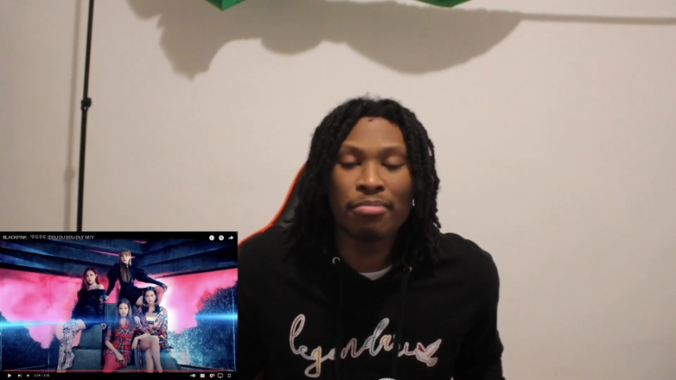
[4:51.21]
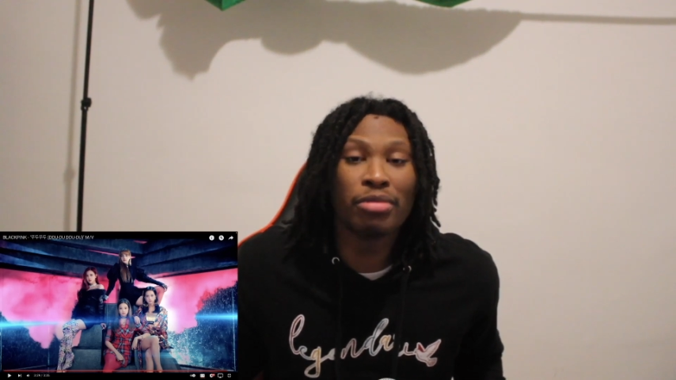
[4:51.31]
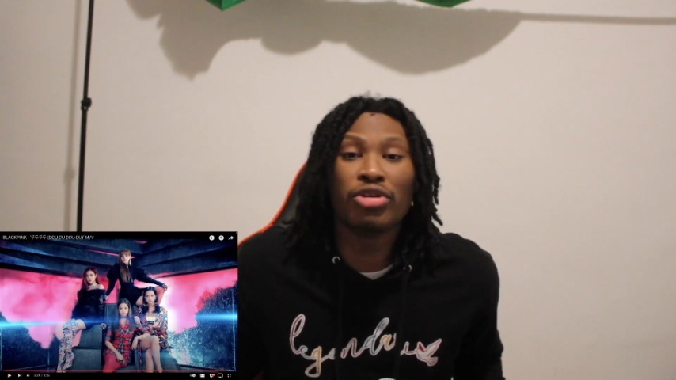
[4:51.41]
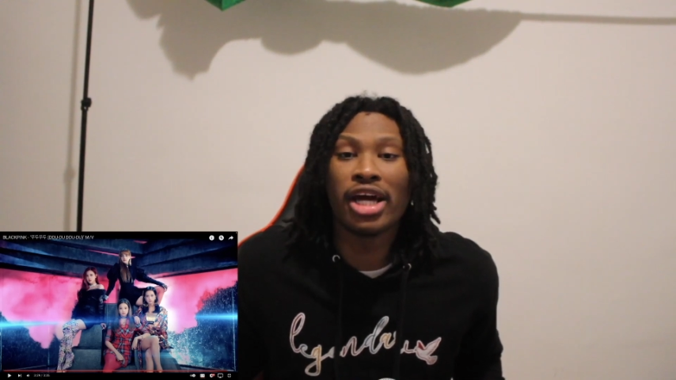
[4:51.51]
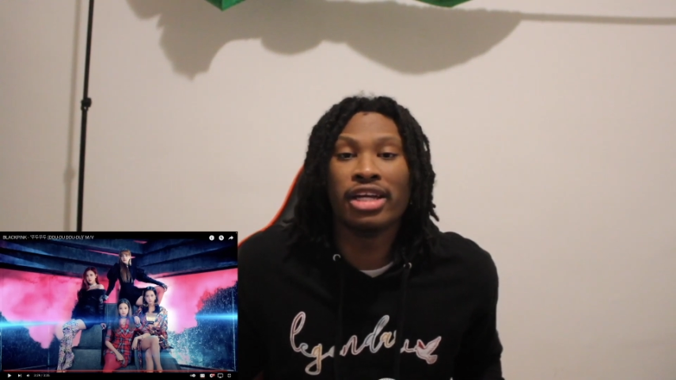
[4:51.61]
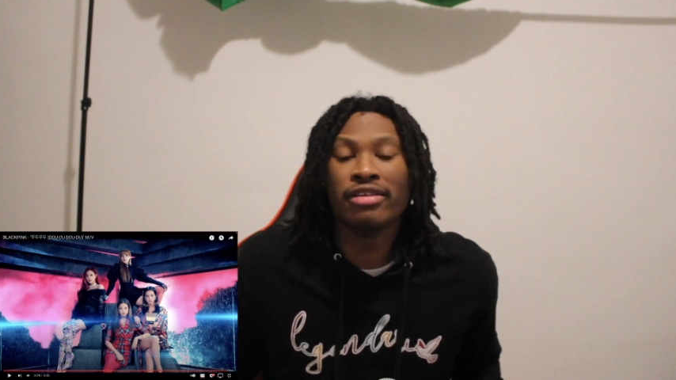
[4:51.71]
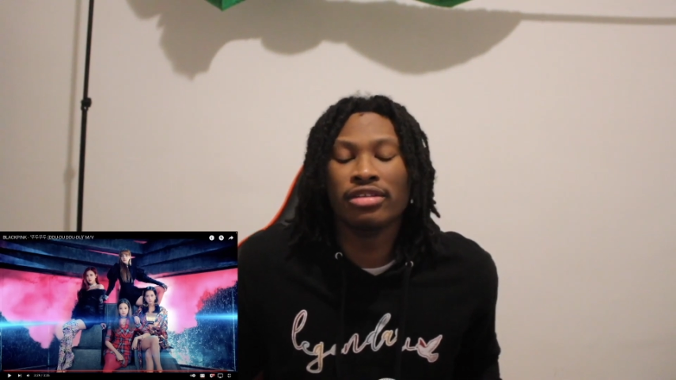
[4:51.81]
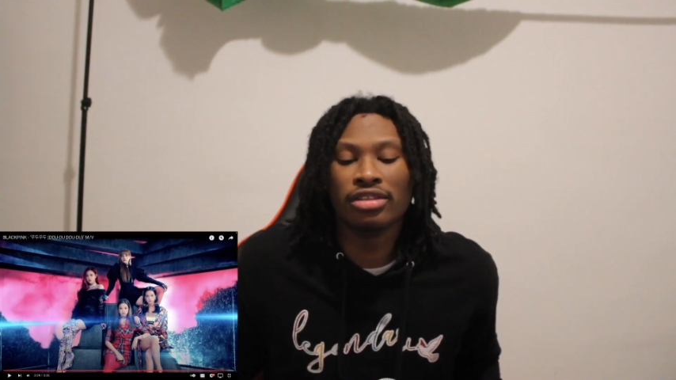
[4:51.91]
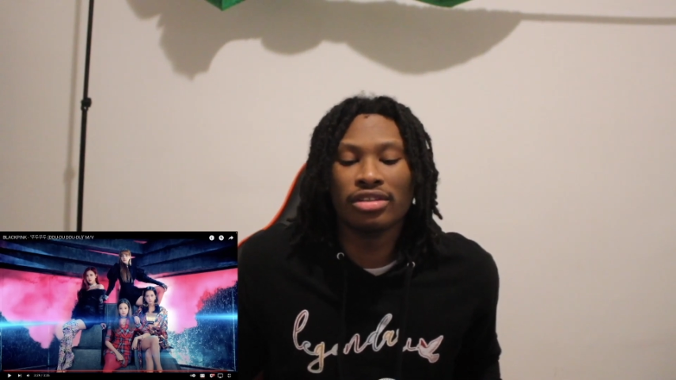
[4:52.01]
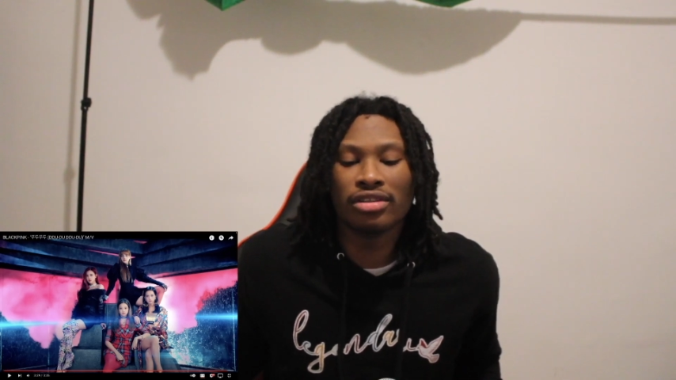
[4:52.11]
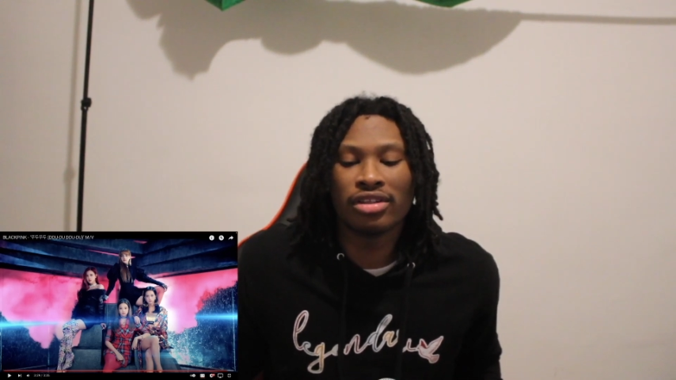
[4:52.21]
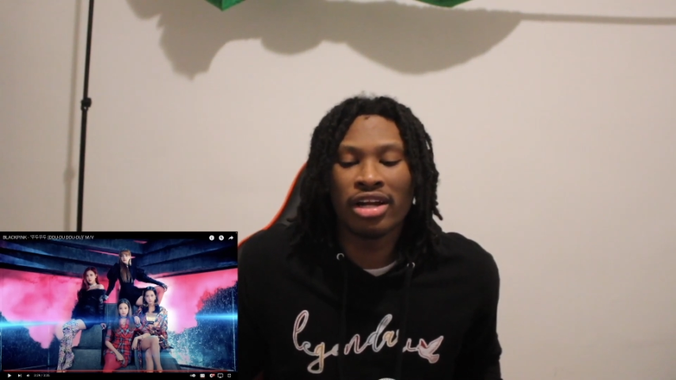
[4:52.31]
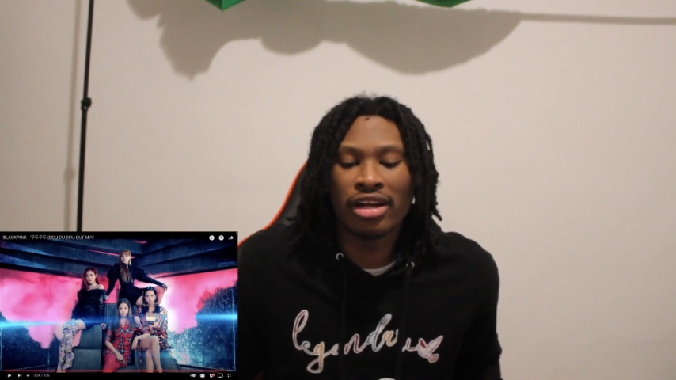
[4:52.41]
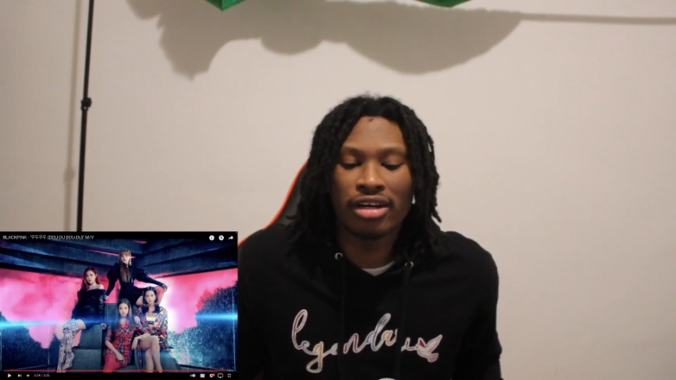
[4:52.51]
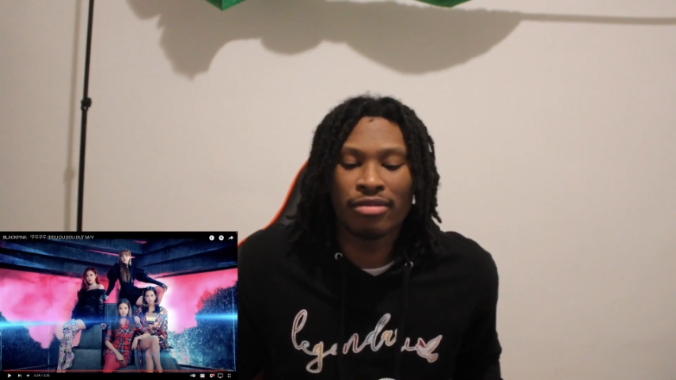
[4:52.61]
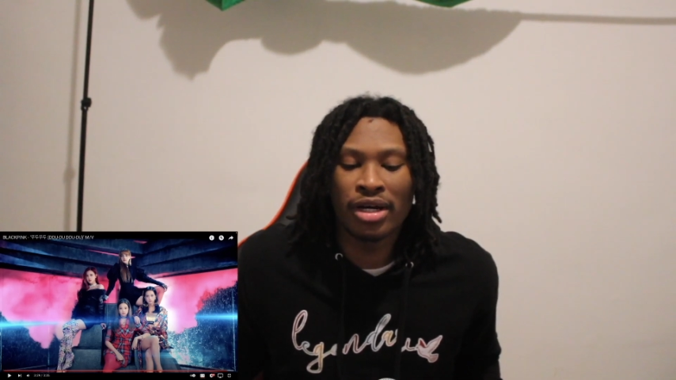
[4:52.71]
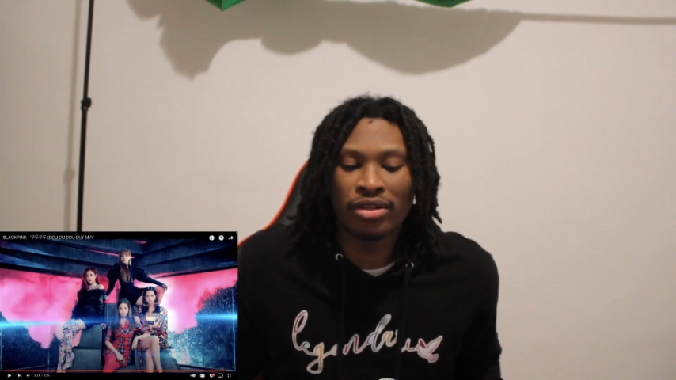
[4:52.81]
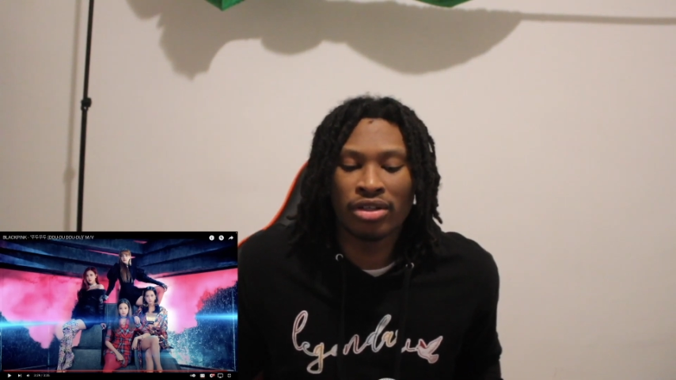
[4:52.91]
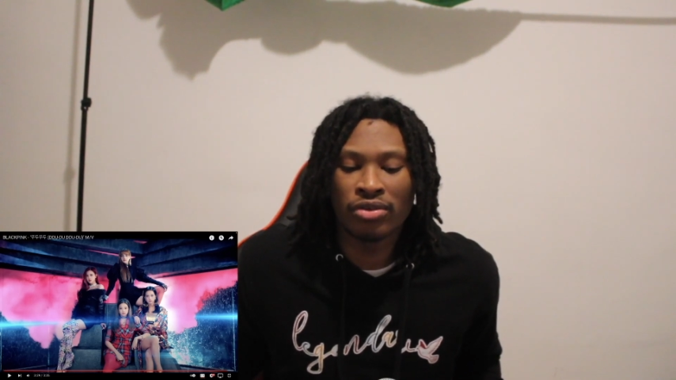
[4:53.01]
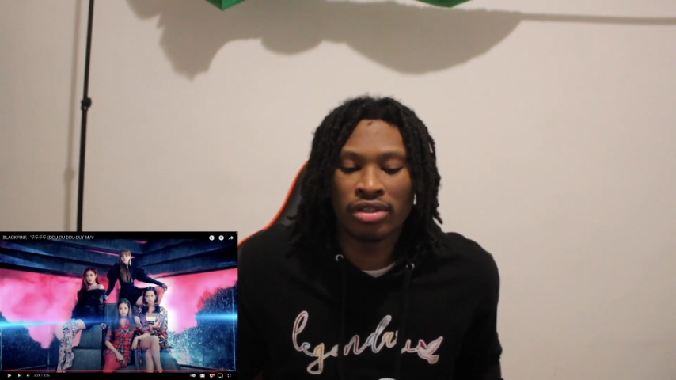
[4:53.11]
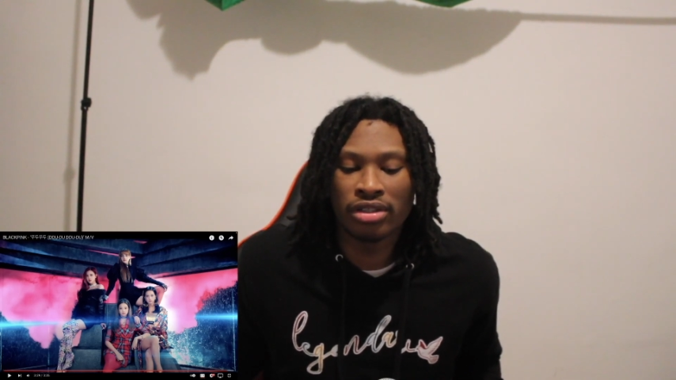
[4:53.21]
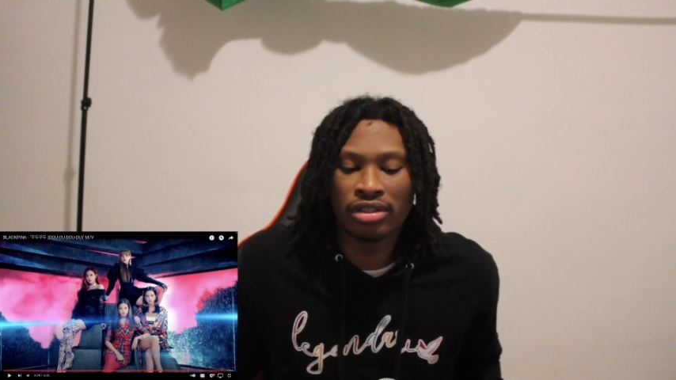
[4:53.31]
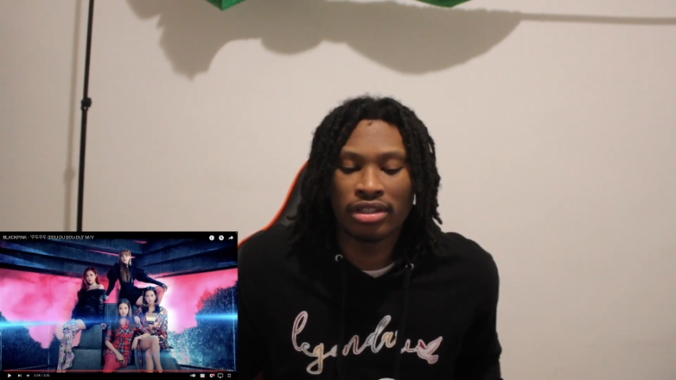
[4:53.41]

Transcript: people can't even think about doing